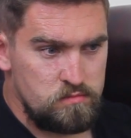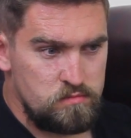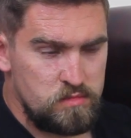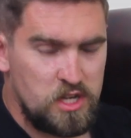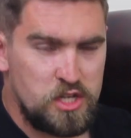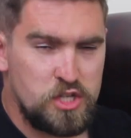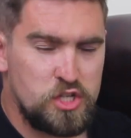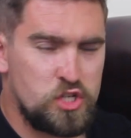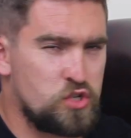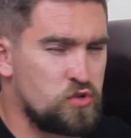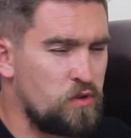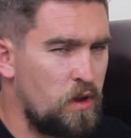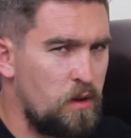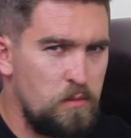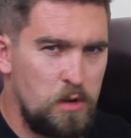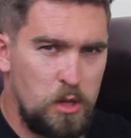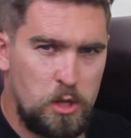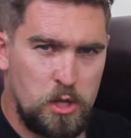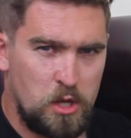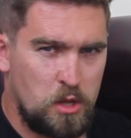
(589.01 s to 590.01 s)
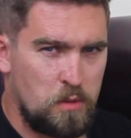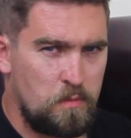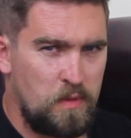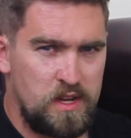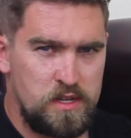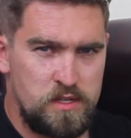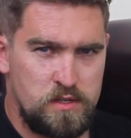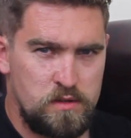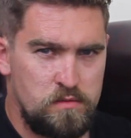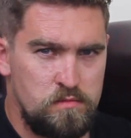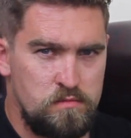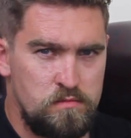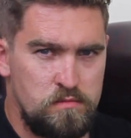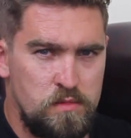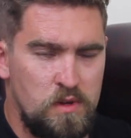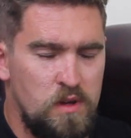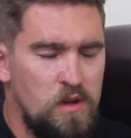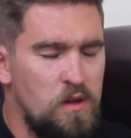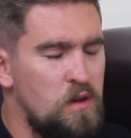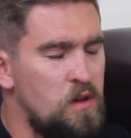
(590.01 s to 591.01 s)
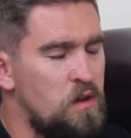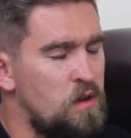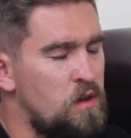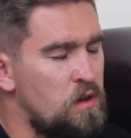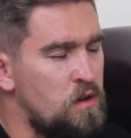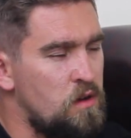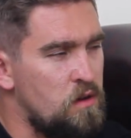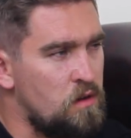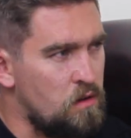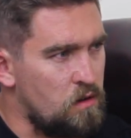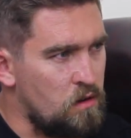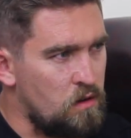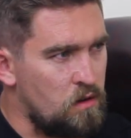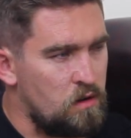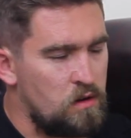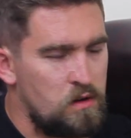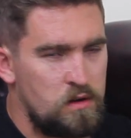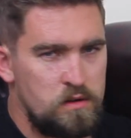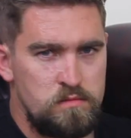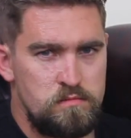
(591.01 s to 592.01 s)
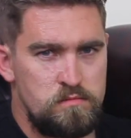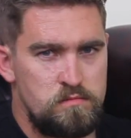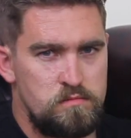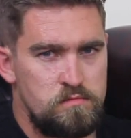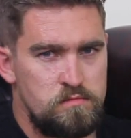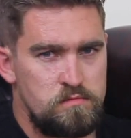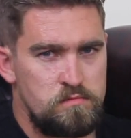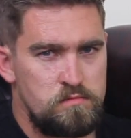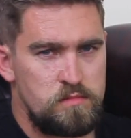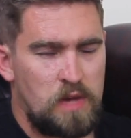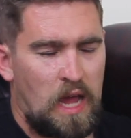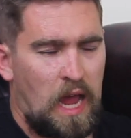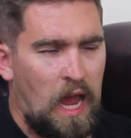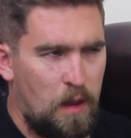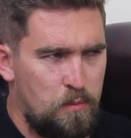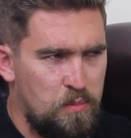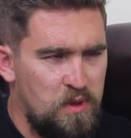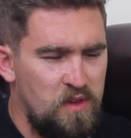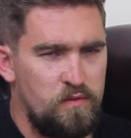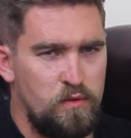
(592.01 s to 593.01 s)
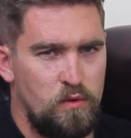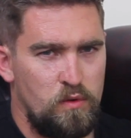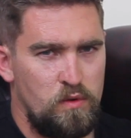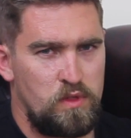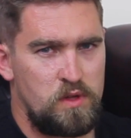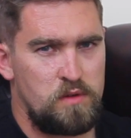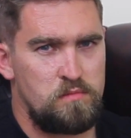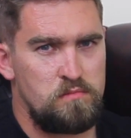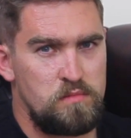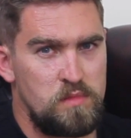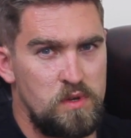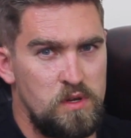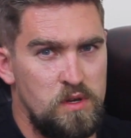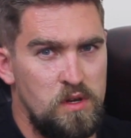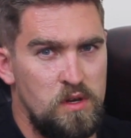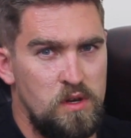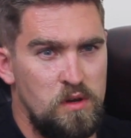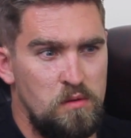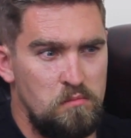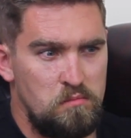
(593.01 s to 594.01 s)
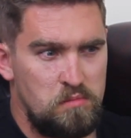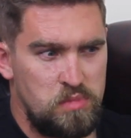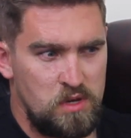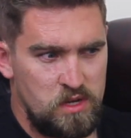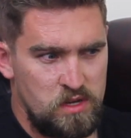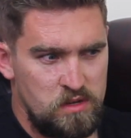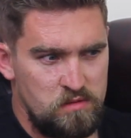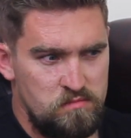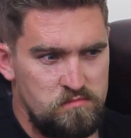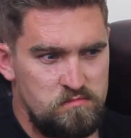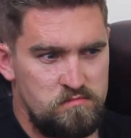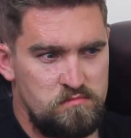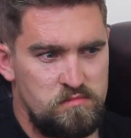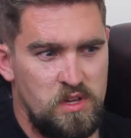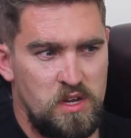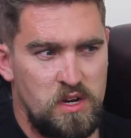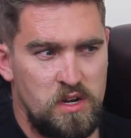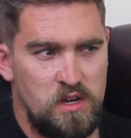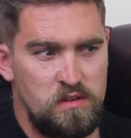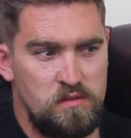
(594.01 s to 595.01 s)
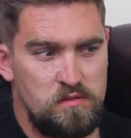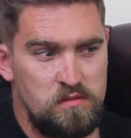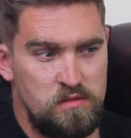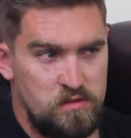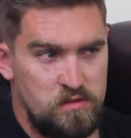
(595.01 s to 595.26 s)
Extremely judgmental. Oh, happy for them, but, you know,